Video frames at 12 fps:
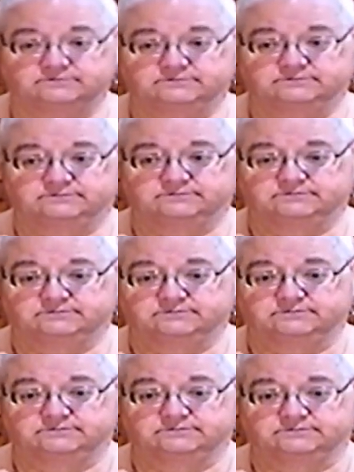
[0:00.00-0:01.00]

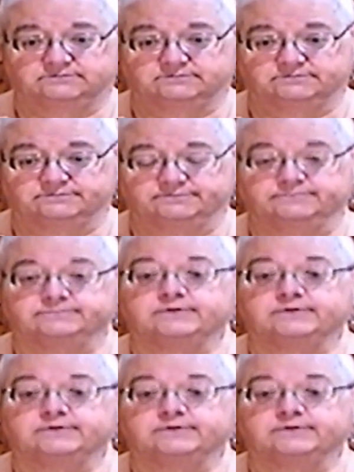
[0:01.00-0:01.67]
(no one is talking)